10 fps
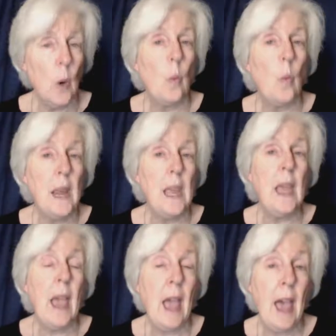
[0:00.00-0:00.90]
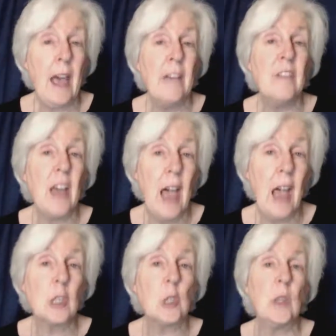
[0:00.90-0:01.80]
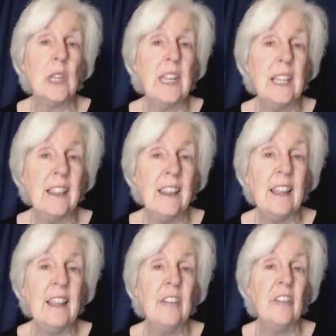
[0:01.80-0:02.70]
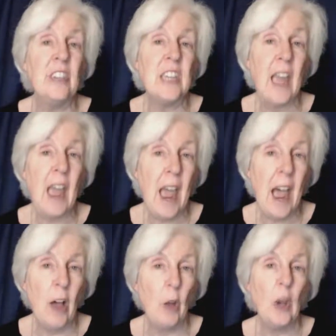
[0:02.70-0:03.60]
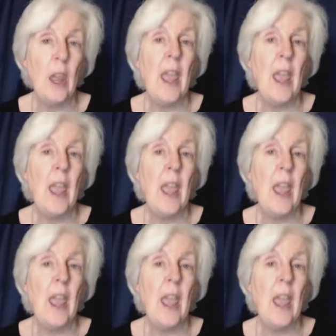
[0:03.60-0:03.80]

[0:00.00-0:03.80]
we have actually lived out